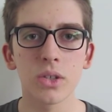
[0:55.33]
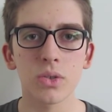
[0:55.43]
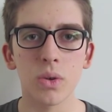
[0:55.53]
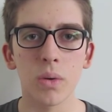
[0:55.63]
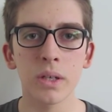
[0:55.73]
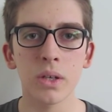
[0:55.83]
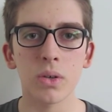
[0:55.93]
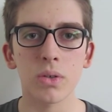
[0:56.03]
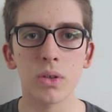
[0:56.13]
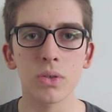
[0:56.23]
scrubbing
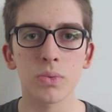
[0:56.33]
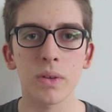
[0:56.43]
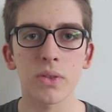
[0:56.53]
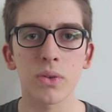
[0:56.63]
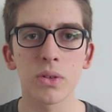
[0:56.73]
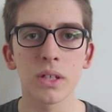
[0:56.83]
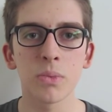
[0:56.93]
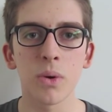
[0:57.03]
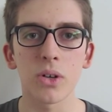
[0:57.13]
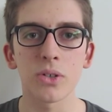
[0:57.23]
her clothes with dirty
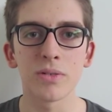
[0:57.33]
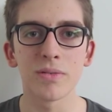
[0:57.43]
water.